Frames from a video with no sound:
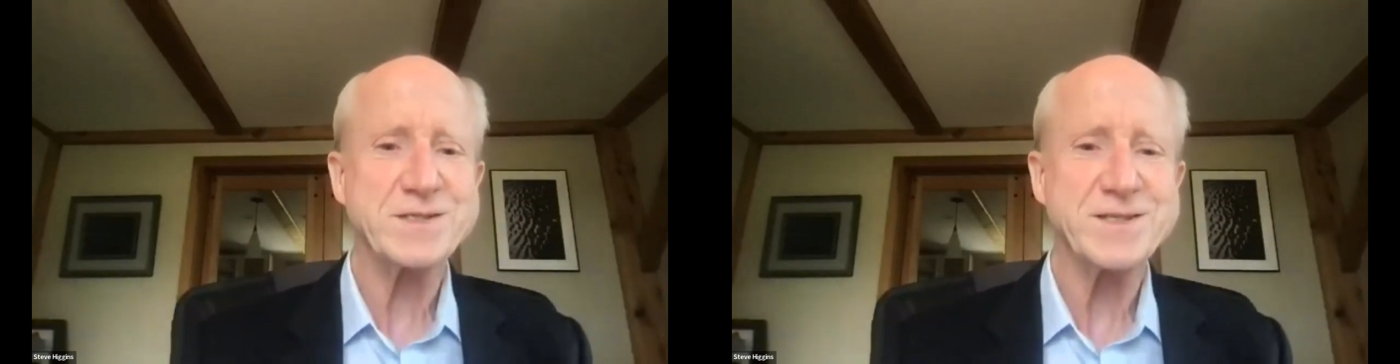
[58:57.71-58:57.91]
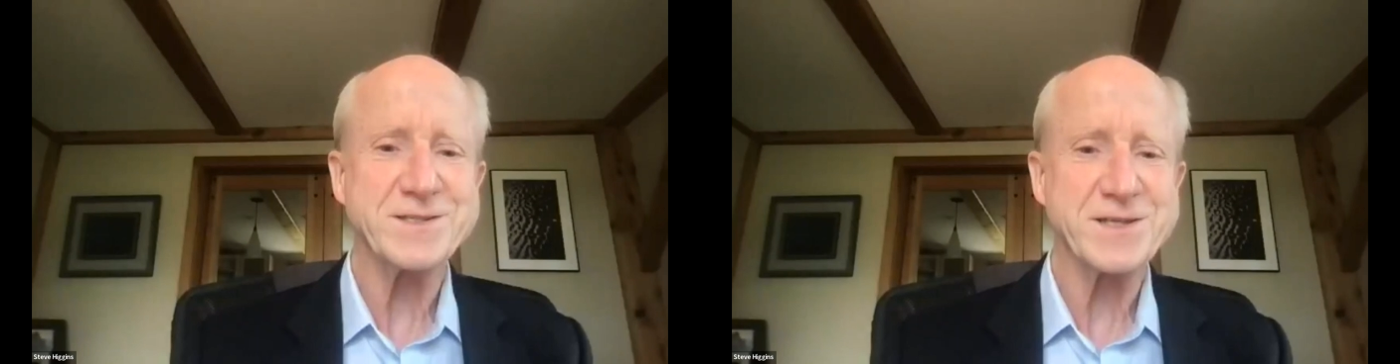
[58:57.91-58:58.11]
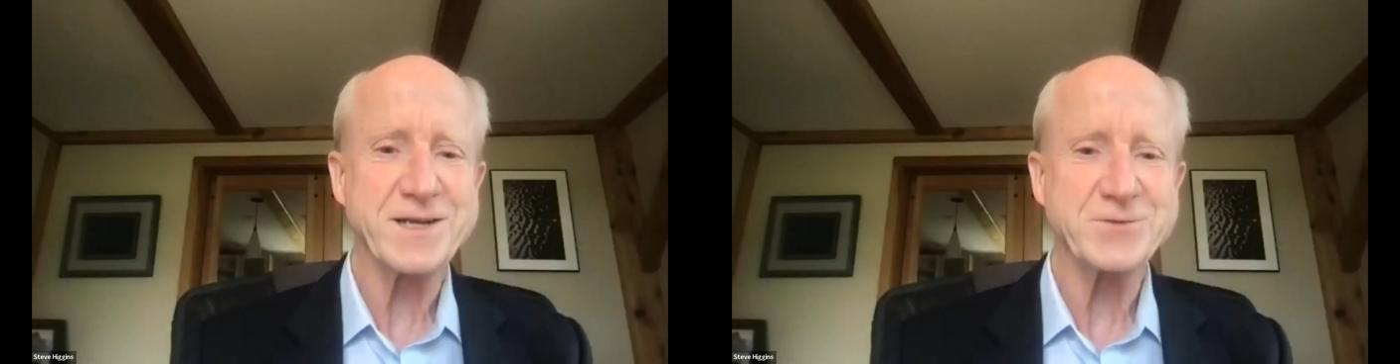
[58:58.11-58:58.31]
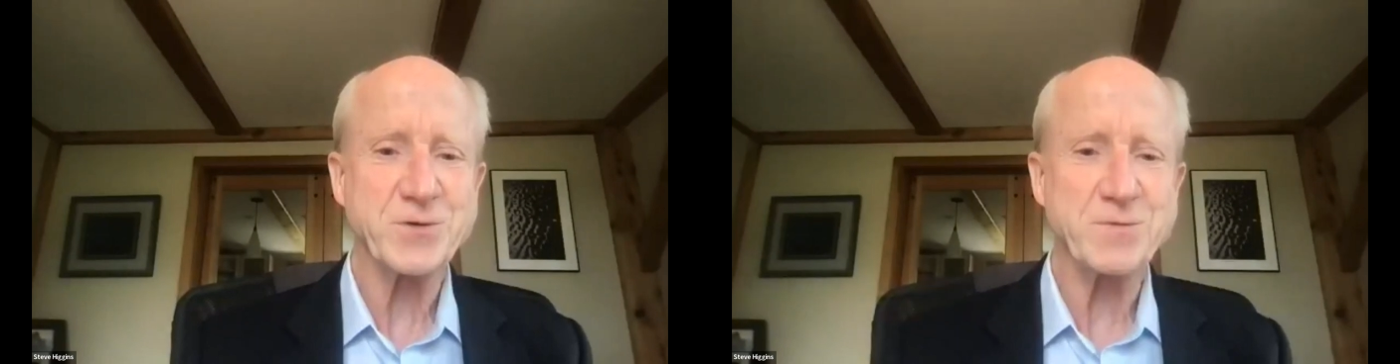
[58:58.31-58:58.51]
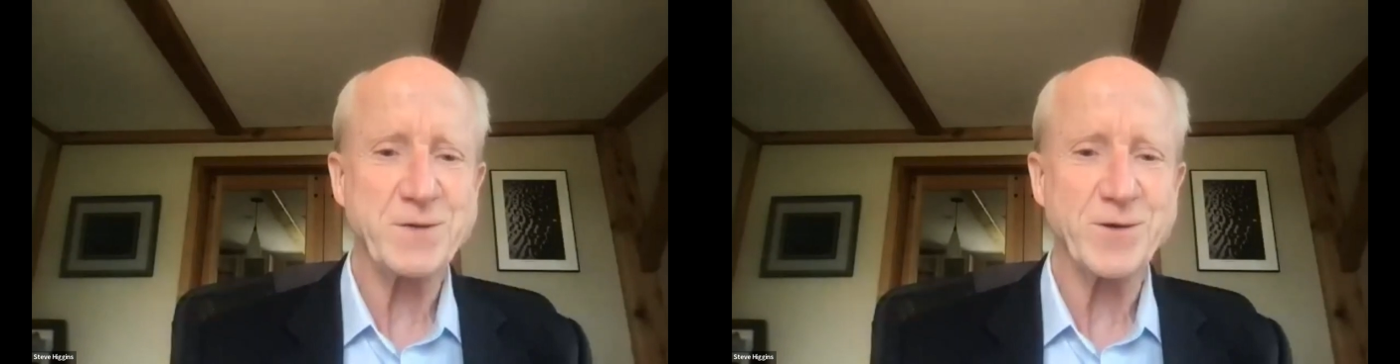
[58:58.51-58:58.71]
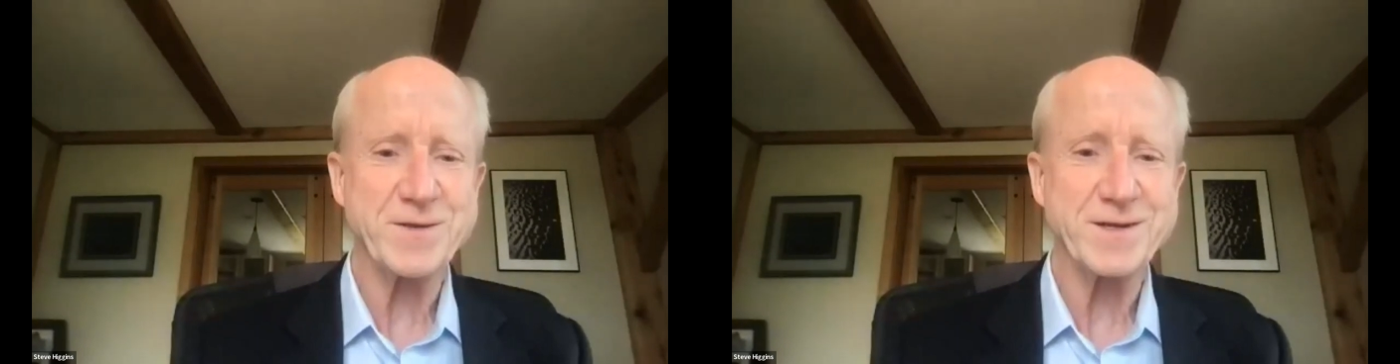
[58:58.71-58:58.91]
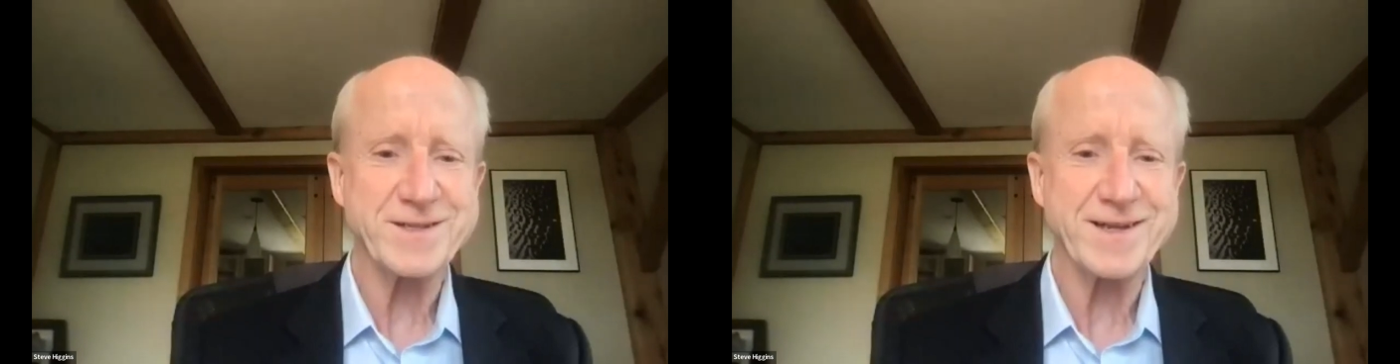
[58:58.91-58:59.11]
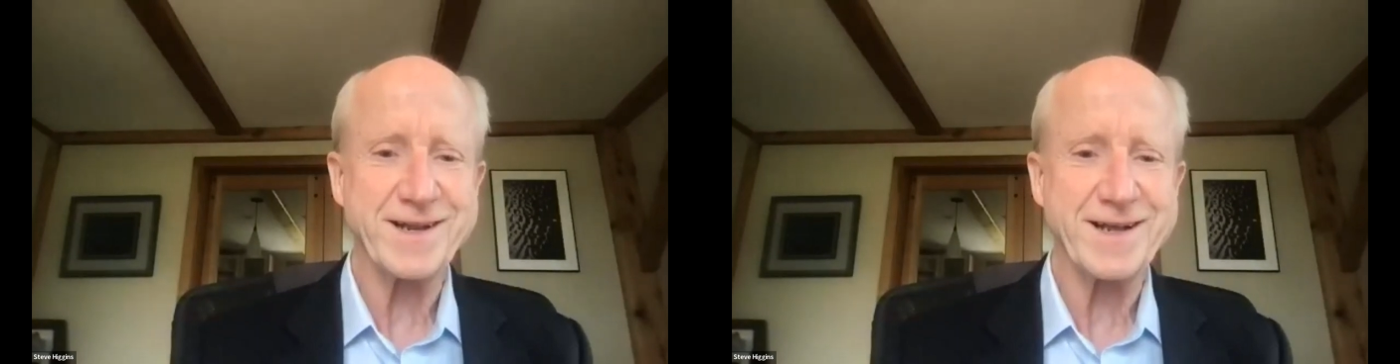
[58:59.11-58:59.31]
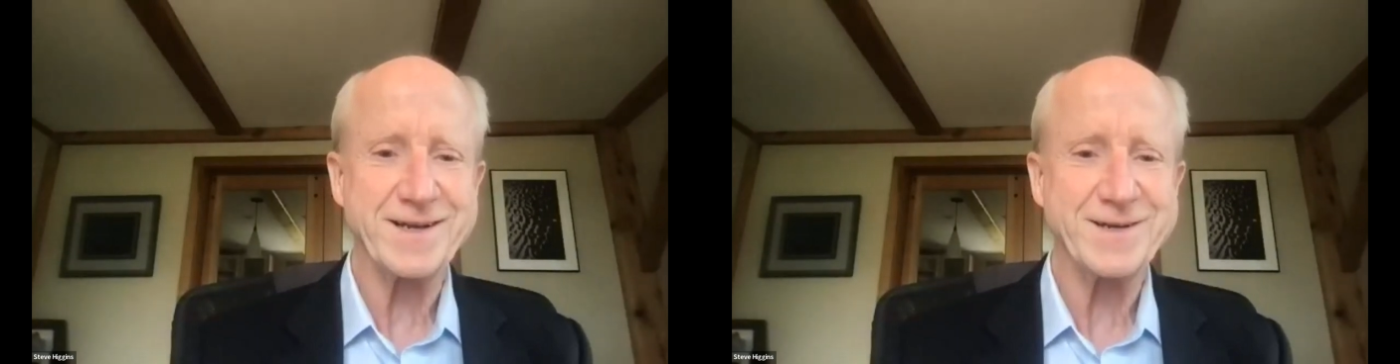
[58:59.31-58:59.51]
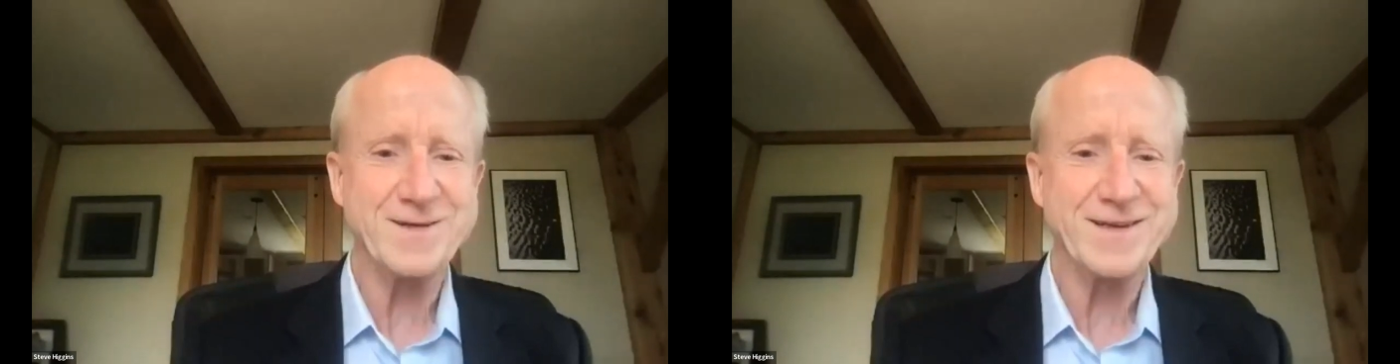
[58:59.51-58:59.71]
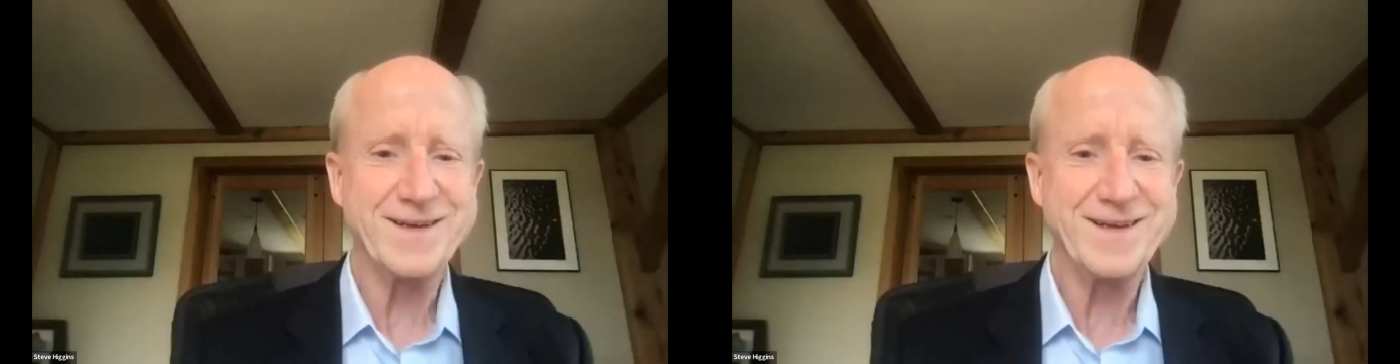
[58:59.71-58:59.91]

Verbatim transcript: from your busy schedule to be with us today.